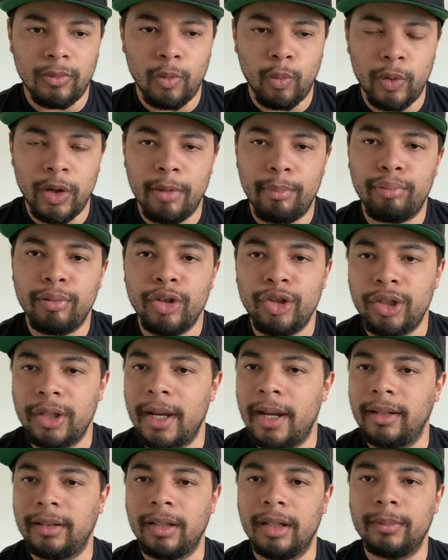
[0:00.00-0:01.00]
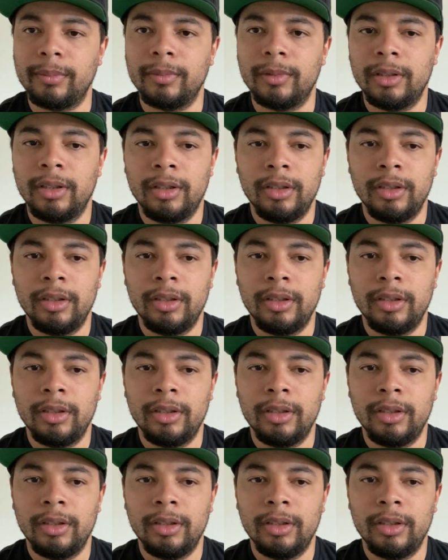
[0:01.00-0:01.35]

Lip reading: we appreciate them.